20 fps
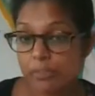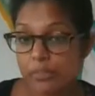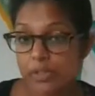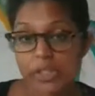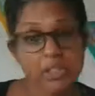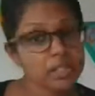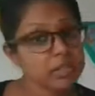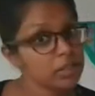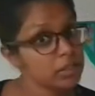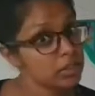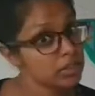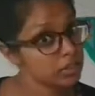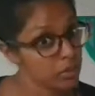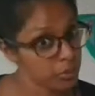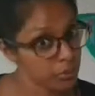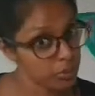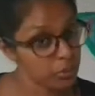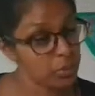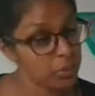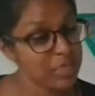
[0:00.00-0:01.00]
So we'll
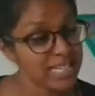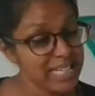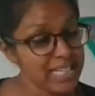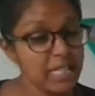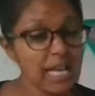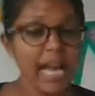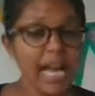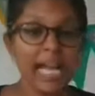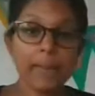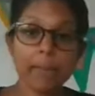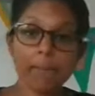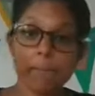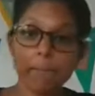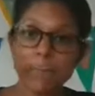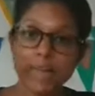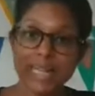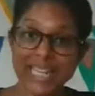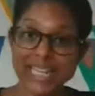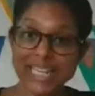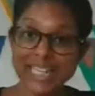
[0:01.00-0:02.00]
need a
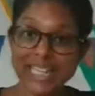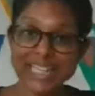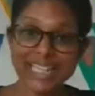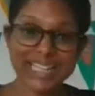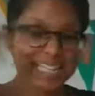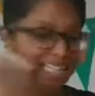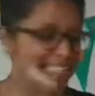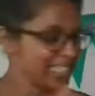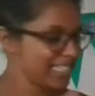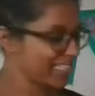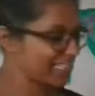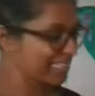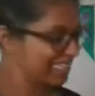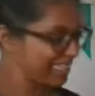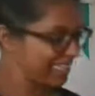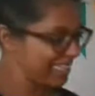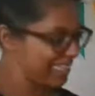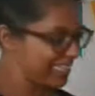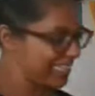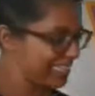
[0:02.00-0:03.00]
big
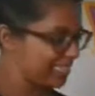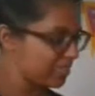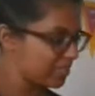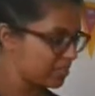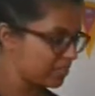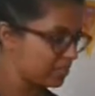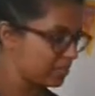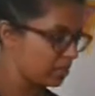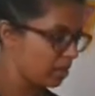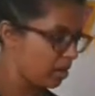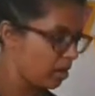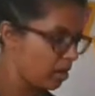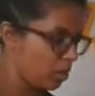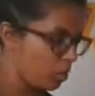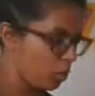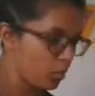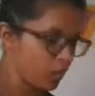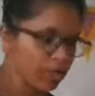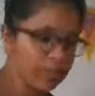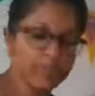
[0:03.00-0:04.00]
T to start
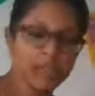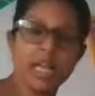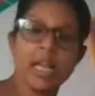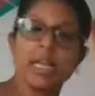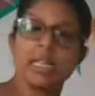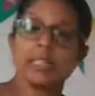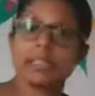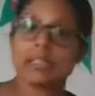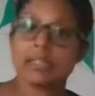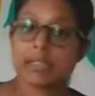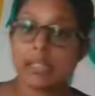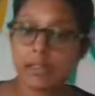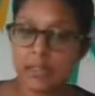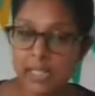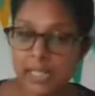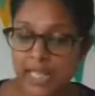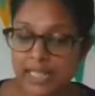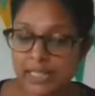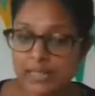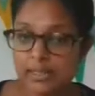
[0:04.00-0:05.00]
with. So the
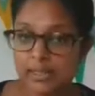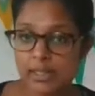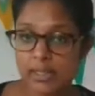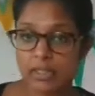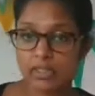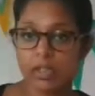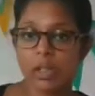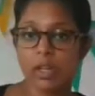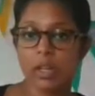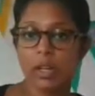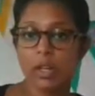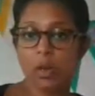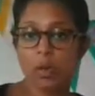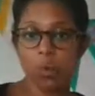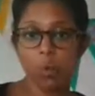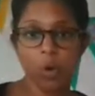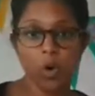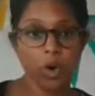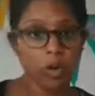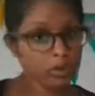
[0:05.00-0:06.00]
letters in the
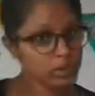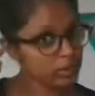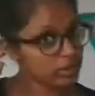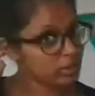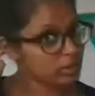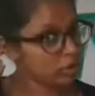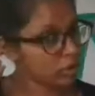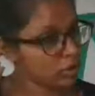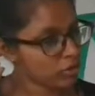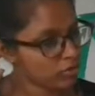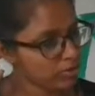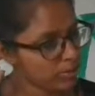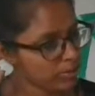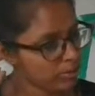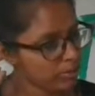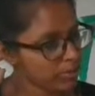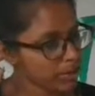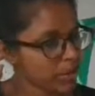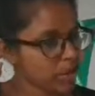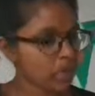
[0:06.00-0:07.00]
was, do you
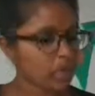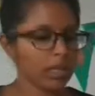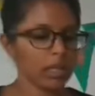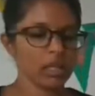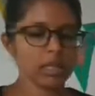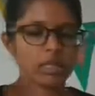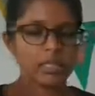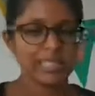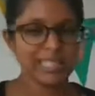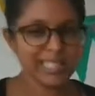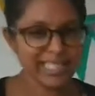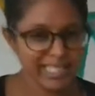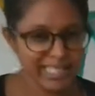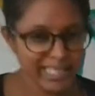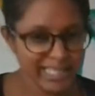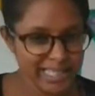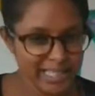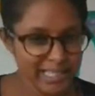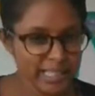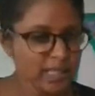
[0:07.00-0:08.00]
remember?
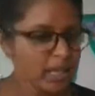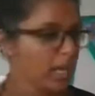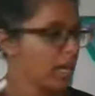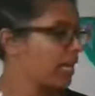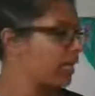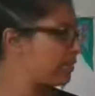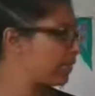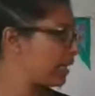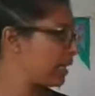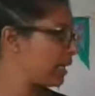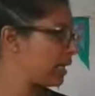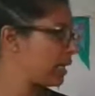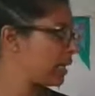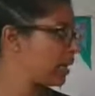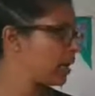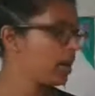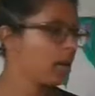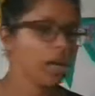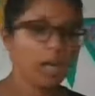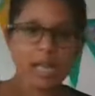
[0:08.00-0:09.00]
T and then a
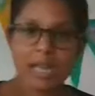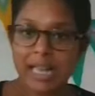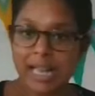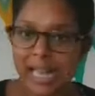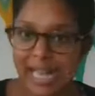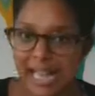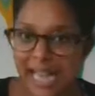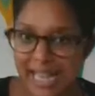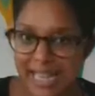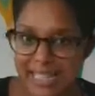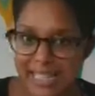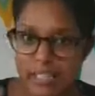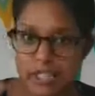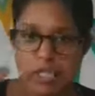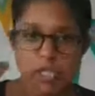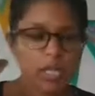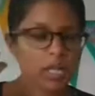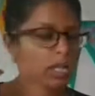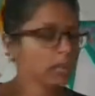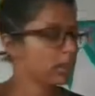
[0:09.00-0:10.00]
H and
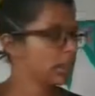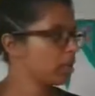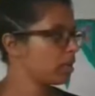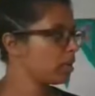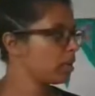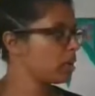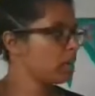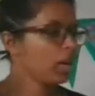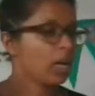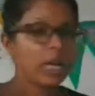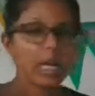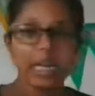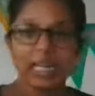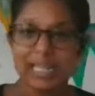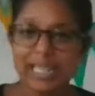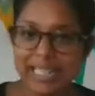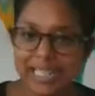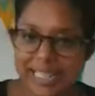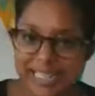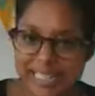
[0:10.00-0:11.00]
then a
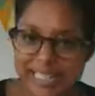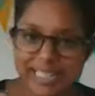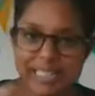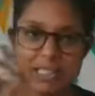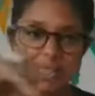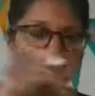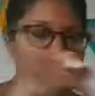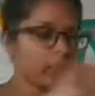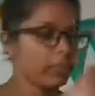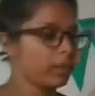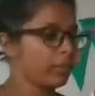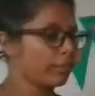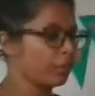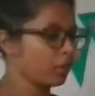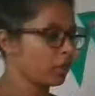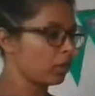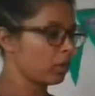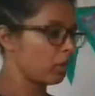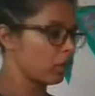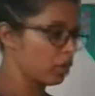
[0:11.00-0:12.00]
E. But
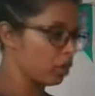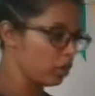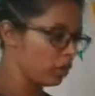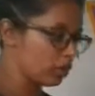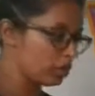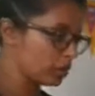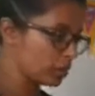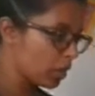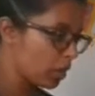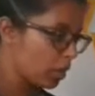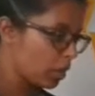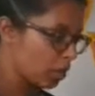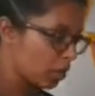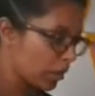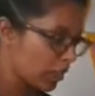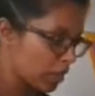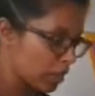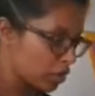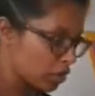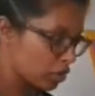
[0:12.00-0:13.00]
because we
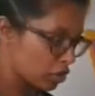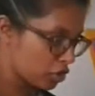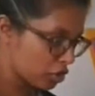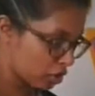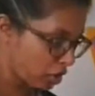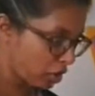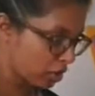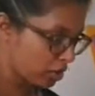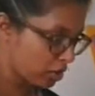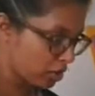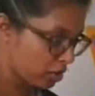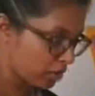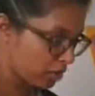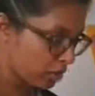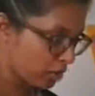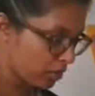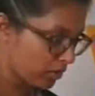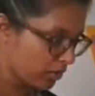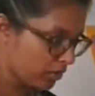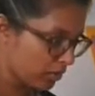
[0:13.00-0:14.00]
started with
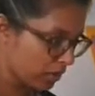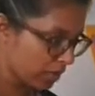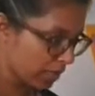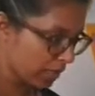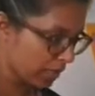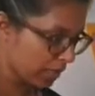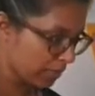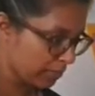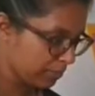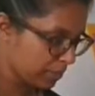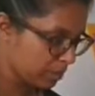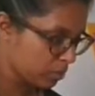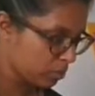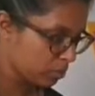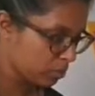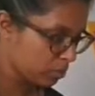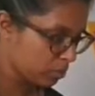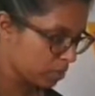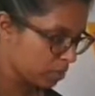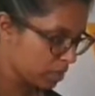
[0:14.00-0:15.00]
the capital
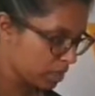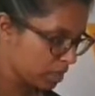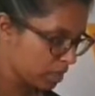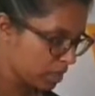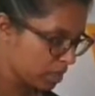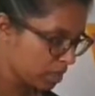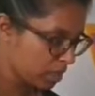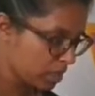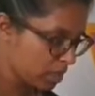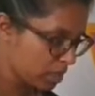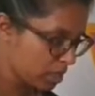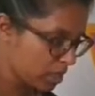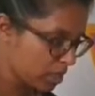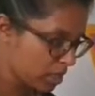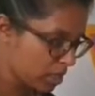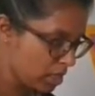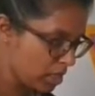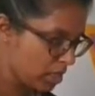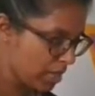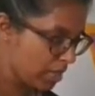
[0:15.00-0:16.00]
T
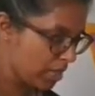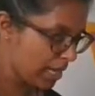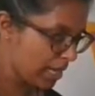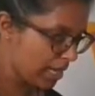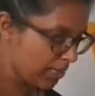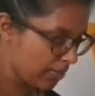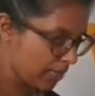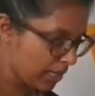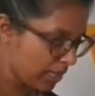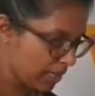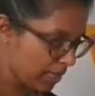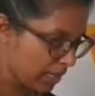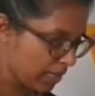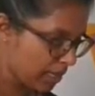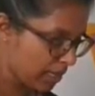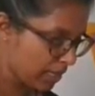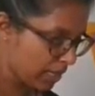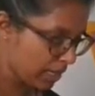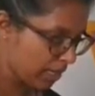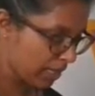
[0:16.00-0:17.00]
and then a
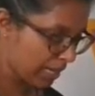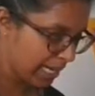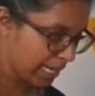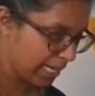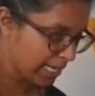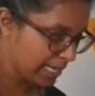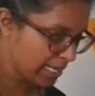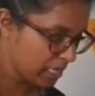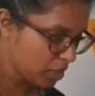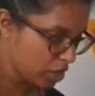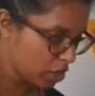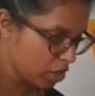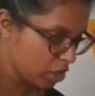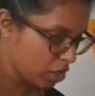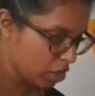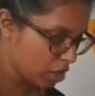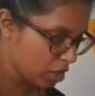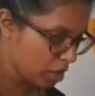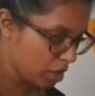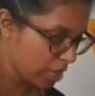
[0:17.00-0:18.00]
H
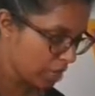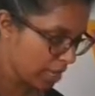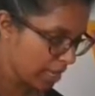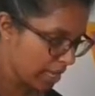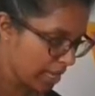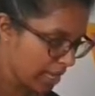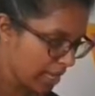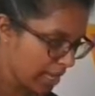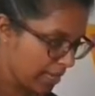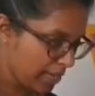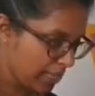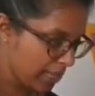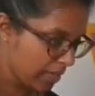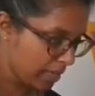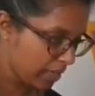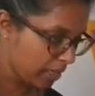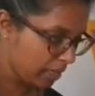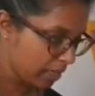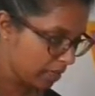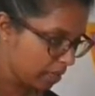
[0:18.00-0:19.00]
and then
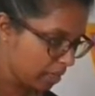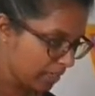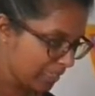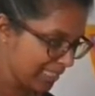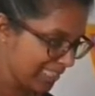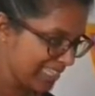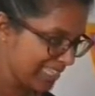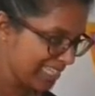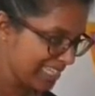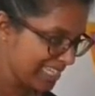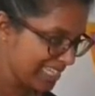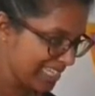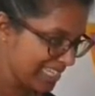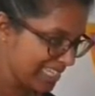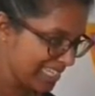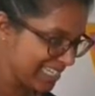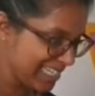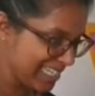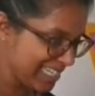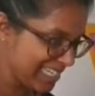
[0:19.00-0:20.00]
a
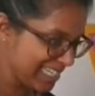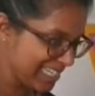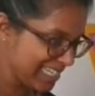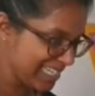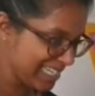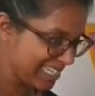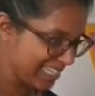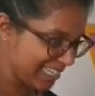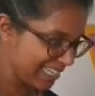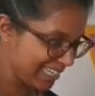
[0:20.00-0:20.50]
E.